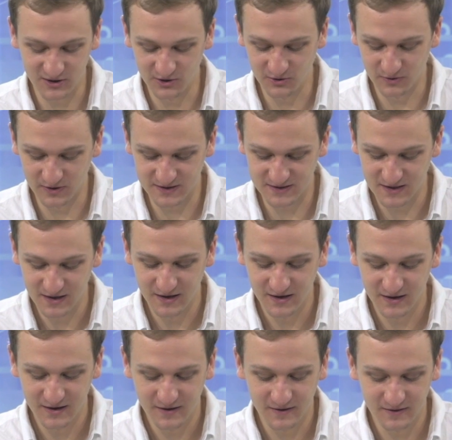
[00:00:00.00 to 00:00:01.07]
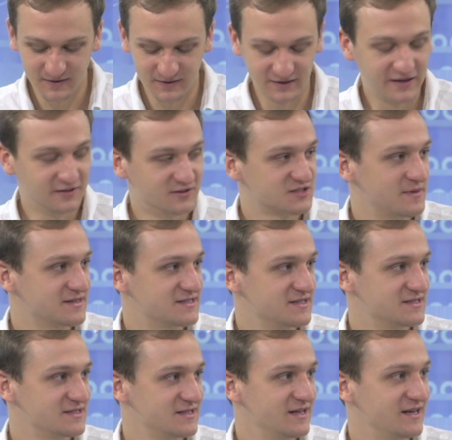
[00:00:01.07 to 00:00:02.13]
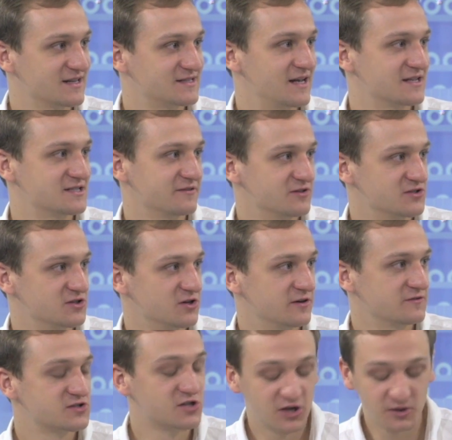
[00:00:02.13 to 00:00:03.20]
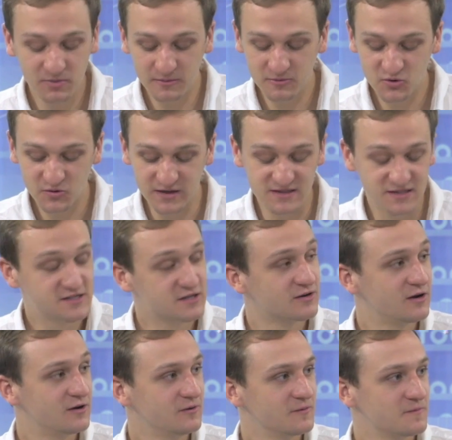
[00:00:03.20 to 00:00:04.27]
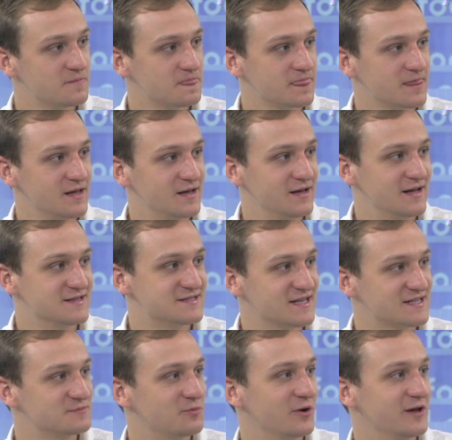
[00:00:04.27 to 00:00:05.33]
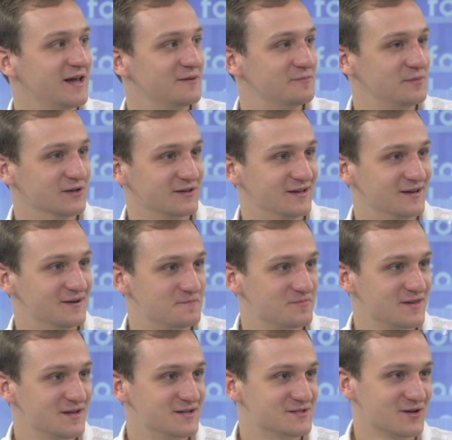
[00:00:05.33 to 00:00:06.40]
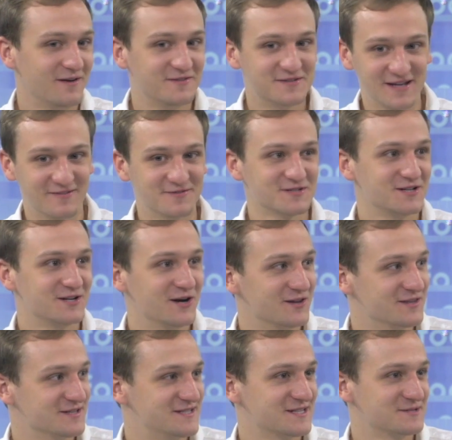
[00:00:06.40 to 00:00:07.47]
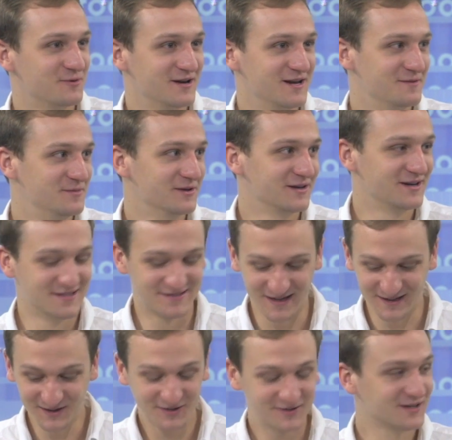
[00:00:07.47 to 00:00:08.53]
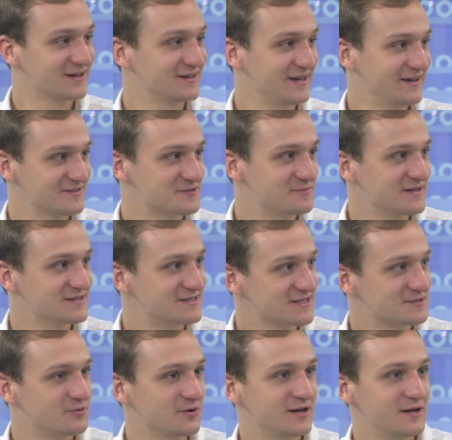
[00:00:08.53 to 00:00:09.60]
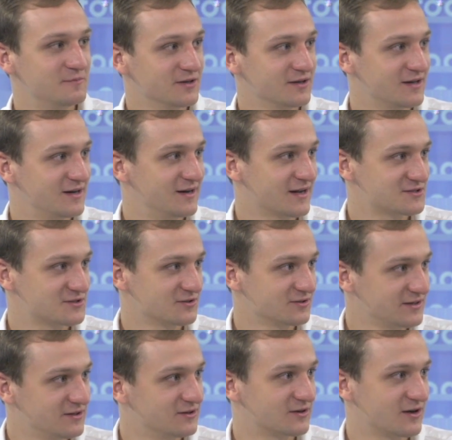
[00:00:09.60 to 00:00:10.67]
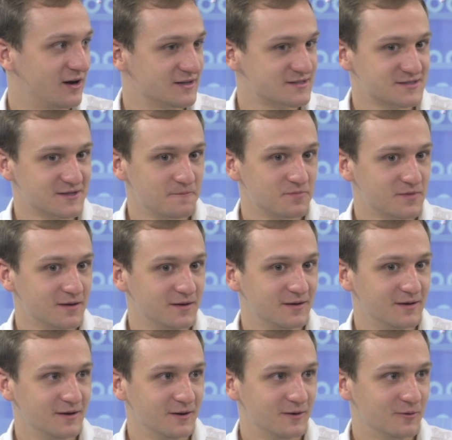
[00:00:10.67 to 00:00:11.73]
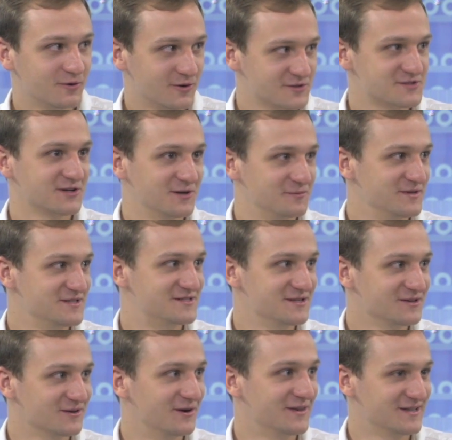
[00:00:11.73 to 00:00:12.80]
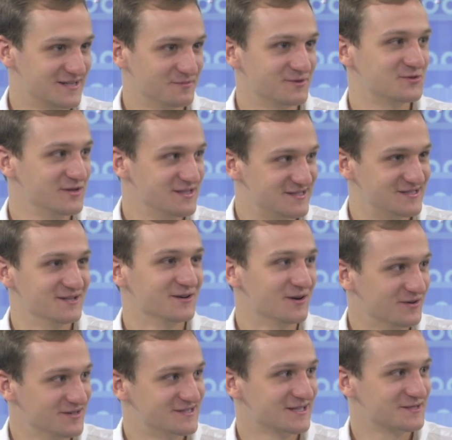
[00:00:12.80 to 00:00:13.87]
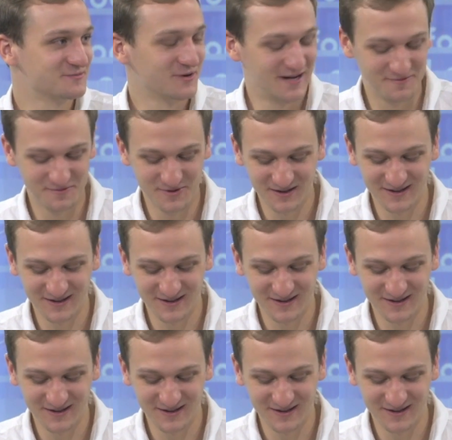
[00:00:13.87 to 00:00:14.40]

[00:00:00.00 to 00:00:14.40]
Q was legal expenses in excess of reserves could be between zero and six point eight billion. So obviously everyone's going to go to the six point eight billion and say, look, they're, they have to spend six point eight billion in extra legal costs. Mm-hmm. Well, it also could be zero. They said between zero and six point eight